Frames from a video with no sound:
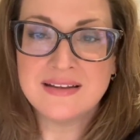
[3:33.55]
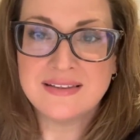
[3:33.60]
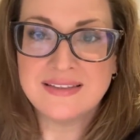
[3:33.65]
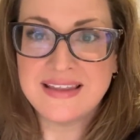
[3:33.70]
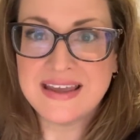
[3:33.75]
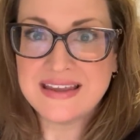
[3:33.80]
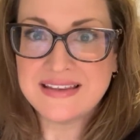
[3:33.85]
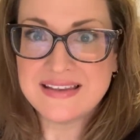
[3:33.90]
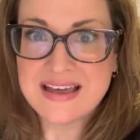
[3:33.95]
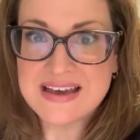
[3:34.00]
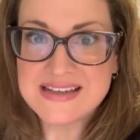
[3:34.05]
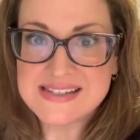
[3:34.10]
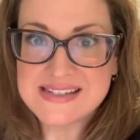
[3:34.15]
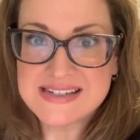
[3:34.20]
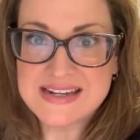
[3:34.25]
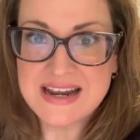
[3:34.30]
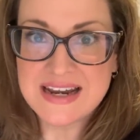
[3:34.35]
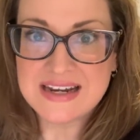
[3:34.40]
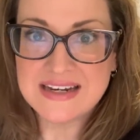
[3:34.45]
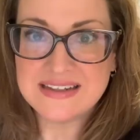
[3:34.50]
late last
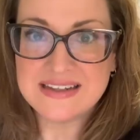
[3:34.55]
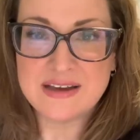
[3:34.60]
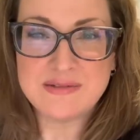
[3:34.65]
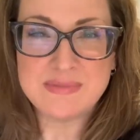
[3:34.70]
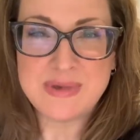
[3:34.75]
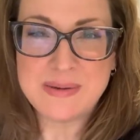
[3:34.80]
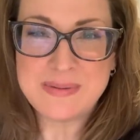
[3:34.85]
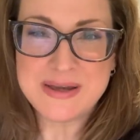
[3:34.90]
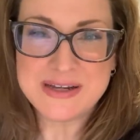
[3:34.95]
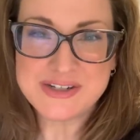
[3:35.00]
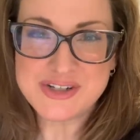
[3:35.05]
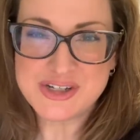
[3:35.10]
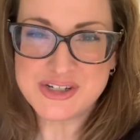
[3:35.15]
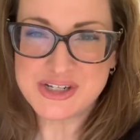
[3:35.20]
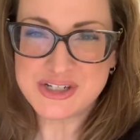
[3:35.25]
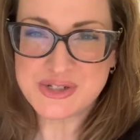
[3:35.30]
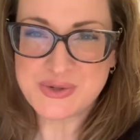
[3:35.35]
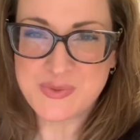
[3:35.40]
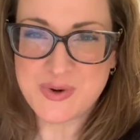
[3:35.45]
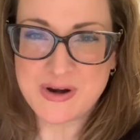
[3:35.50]
night that maybe I should
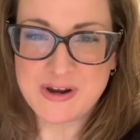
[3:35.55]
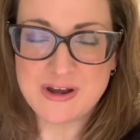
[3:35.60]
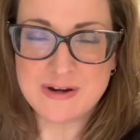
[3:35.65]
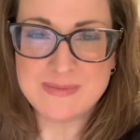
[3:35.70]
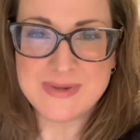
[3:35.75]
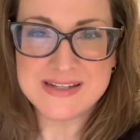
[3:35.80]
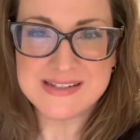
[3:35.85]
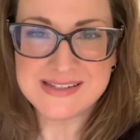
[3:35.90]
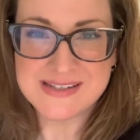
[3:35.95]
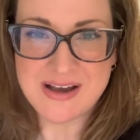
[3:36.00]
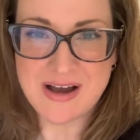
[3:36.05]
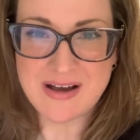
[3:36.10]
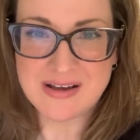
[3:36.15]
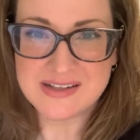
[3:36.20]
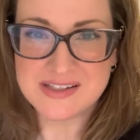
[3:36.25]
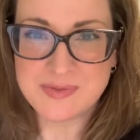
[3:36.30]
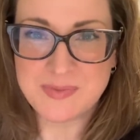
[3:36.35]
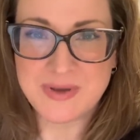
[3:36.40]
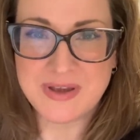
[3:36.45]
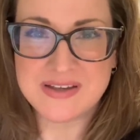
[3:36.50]
just work on my
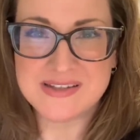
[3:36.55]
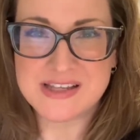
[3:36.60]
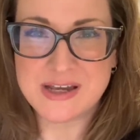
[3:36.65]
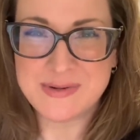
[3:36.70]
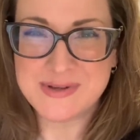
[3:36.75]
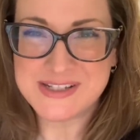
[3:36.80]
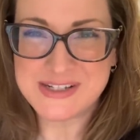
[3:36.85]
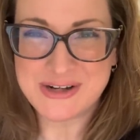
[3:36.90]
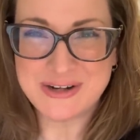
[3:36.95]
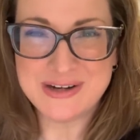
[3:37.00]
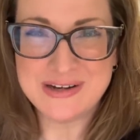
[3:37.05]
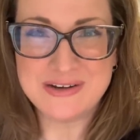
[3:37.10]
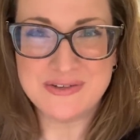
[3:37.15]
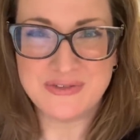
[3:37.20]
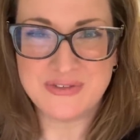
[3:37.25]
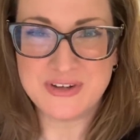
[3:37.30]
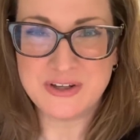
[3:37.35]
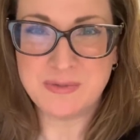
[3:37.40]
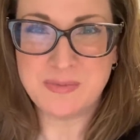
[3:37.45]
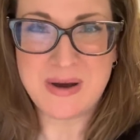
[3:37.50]
socks because I was starting
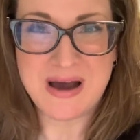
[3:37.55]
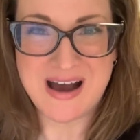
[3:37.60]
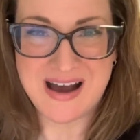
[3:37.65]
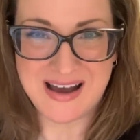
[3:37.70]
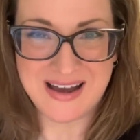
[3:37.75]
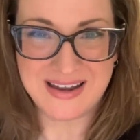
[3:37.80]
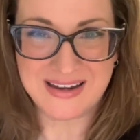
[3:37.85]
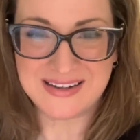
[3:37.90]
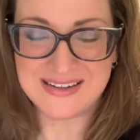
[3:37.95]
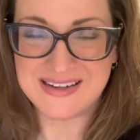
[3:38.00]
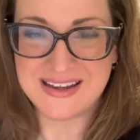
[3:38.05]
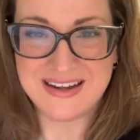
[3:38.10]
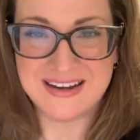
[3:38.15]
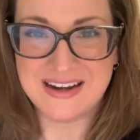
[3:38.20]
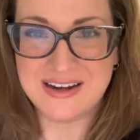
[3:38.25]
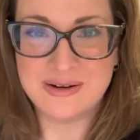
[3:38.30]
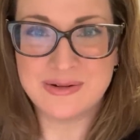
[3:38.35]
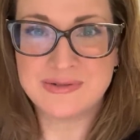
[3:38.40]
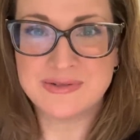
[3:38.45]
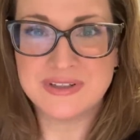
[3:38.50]
to feel behind and
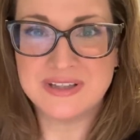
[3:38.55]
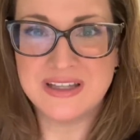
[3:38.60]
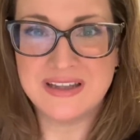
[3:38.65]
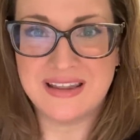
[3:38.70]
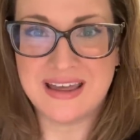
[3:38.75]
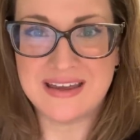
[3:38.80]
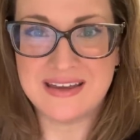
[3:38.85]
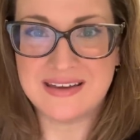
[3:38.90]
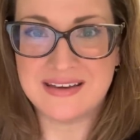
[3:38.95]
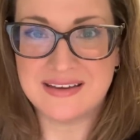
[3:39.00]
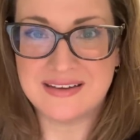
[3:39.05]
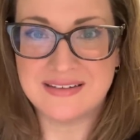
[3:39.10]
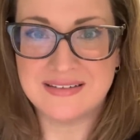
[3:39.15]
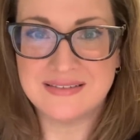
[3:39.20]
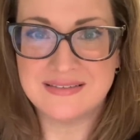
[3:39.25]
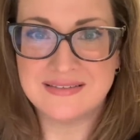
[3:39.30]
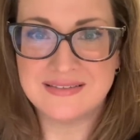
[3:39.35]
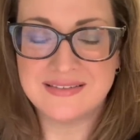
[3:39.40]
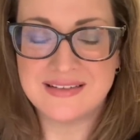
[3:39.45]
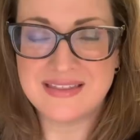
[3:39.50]
I don't really like
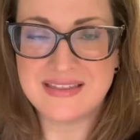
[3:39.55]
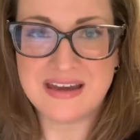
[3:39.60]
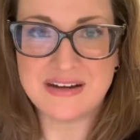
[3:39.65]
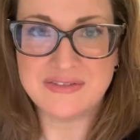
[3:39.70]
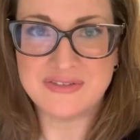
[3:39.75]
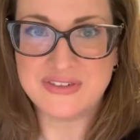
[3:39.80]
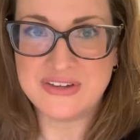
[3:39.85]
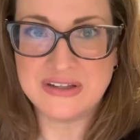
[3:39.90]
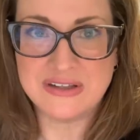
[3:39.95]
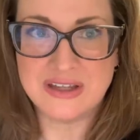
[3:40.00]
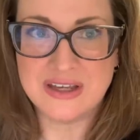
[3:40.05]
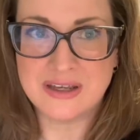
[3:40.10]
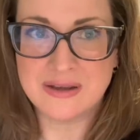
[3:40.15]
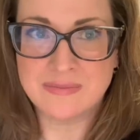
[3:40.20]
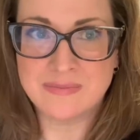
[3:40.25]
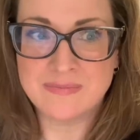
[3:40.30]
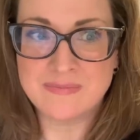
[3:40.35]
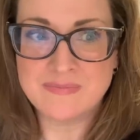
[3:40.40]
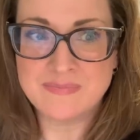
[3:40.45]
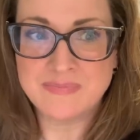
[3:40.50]
that
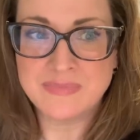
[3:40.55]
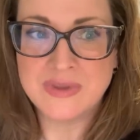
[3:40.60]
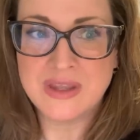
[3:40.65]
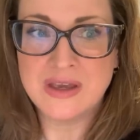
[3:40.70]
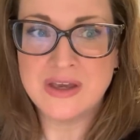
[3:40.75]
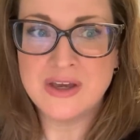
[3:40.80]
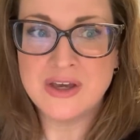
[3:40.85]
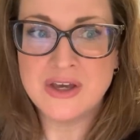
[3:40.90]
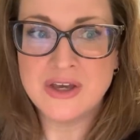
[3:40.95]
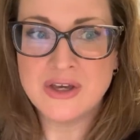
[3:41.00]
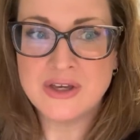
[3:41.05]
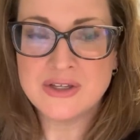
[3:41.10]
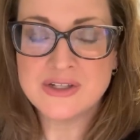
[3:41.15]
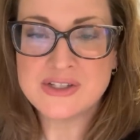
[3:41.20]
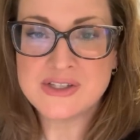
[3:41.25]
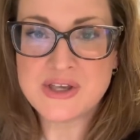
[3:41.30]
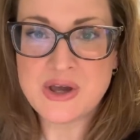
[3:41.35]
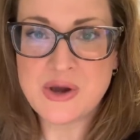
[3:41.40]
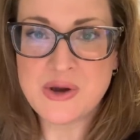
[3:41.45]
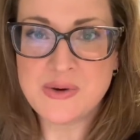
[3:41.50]
feeling.
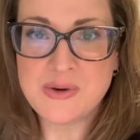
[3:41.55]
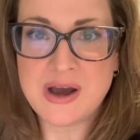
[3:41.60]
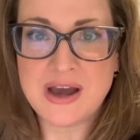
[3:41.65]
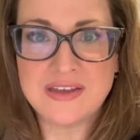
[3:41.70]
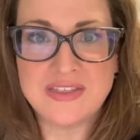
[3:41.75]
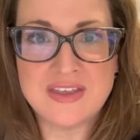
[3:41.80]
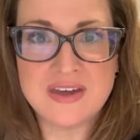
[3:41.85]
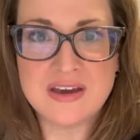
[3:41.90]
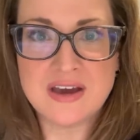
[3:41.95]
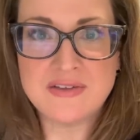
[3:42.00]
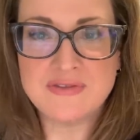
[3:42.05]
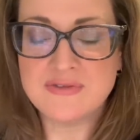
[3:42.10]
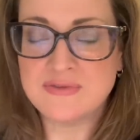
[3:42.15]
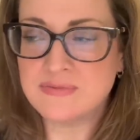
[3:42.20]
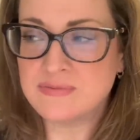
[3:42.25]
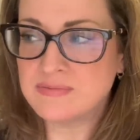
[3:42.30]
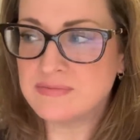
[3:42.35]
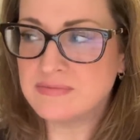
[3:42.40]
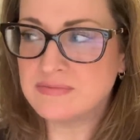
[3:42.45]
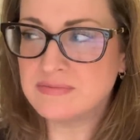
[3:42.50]
So I think
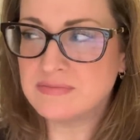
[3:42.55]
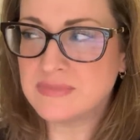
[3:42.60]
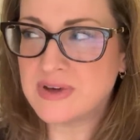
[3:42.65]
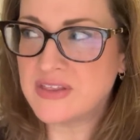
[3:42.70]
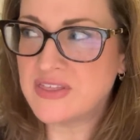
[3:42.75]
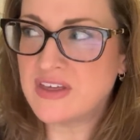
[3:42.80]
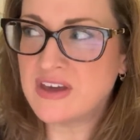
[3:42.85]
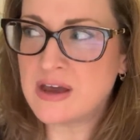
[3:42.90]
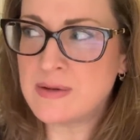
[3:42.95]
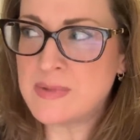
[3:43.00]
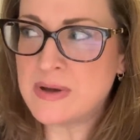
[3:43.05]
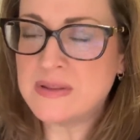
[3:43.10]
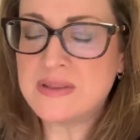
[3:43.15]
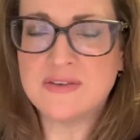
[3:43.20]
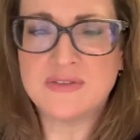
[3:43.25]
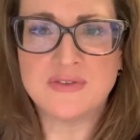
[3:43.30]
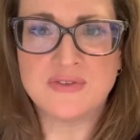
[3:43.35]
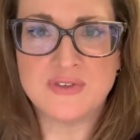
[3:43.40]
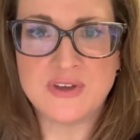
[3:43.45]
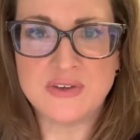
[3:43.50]
I'm on
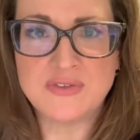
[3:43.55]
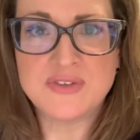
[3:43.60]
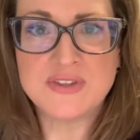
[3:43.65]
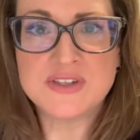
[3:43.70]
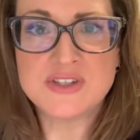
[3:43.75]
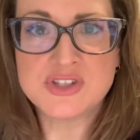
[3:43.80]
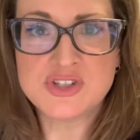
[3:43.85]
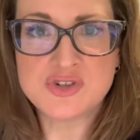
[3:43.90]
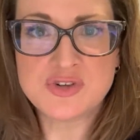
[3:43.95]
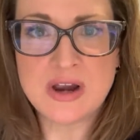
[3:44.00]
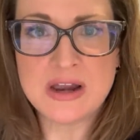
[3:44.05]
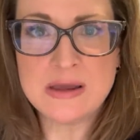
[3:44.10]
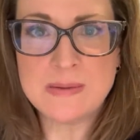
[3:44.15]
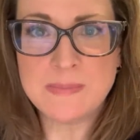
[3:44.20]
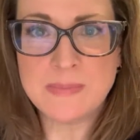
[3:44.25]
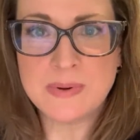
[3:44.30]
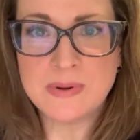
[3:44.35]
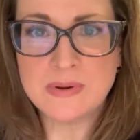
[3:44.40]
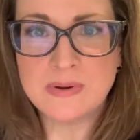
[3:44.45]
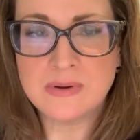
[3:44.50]
the fifth stripe